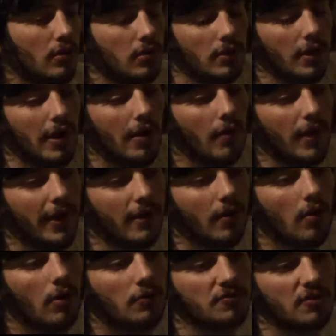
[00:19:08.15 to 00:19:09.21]
You know, and
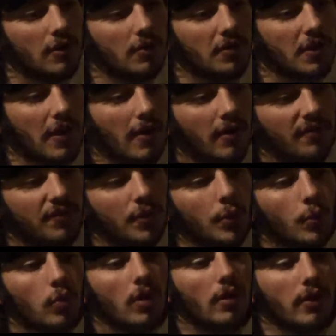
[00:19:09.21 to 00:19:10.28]
also, you know, if
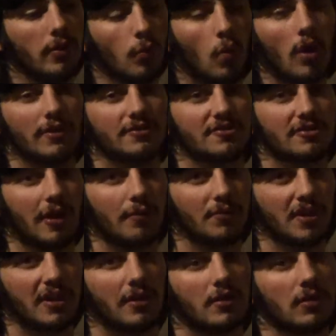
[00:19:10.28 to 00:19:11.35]
you really want
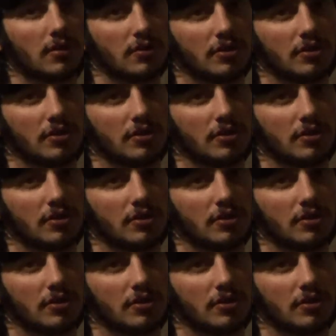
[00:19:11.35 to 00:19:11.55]
something